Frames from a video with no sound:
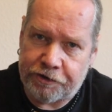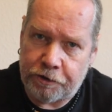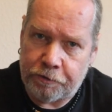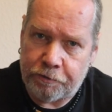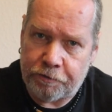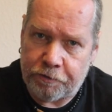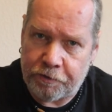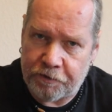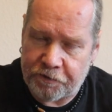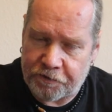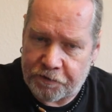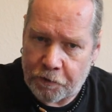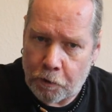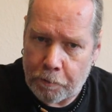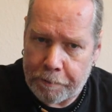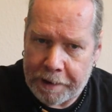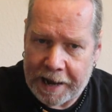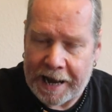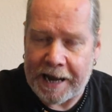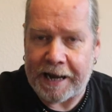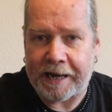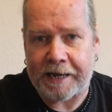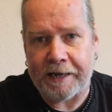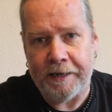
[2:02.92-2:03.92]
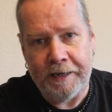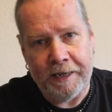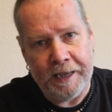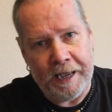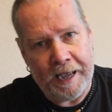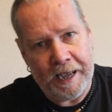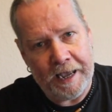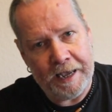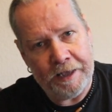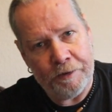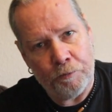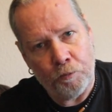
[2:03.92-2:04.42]
to fall back
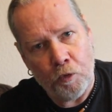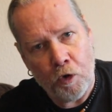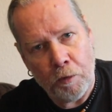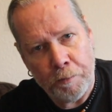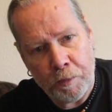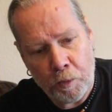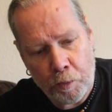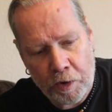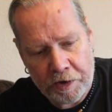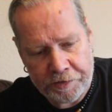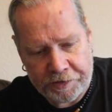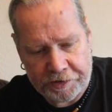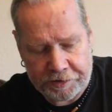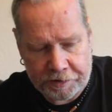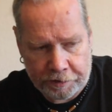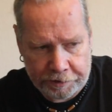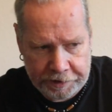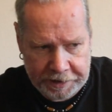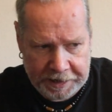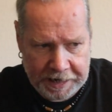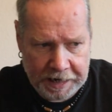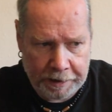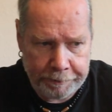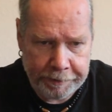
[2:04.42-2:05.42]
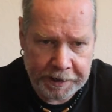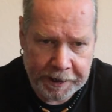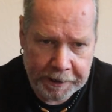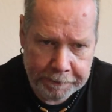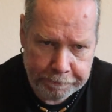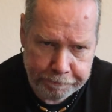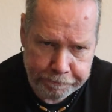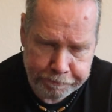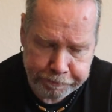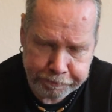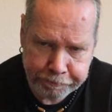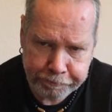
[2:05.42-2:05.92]
and warmer weather started coming
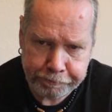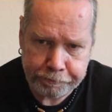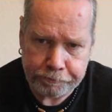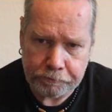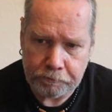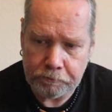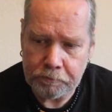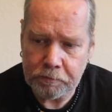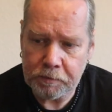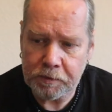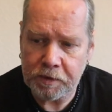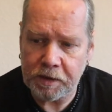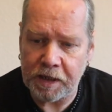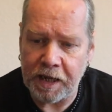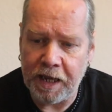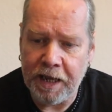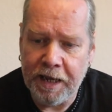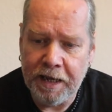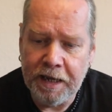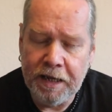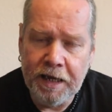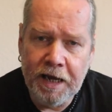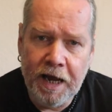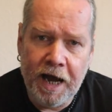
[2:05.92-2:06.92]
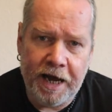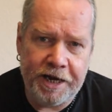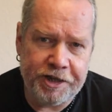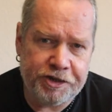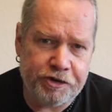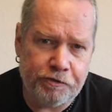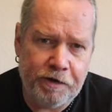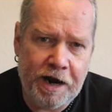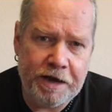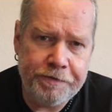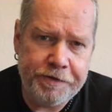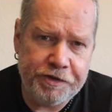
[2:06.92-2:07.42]
in. And it's
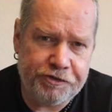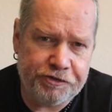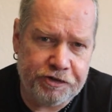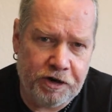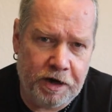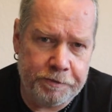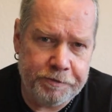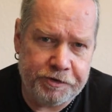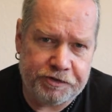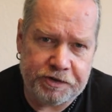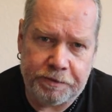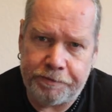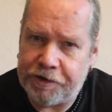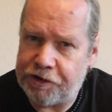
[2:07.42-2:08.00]
around this time that some